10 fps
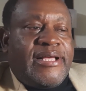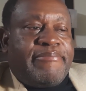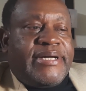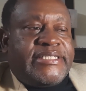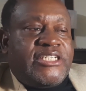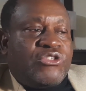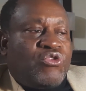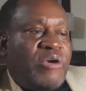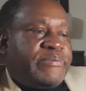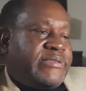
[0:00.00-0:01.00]
But his
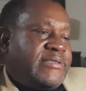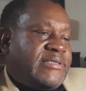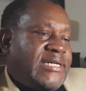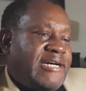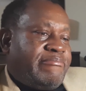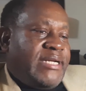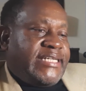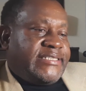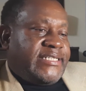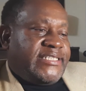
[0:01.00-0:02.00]
hopes are
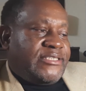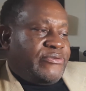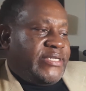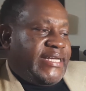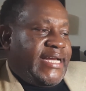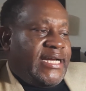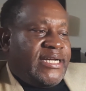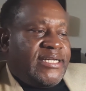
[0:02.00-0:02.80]
blasted into the air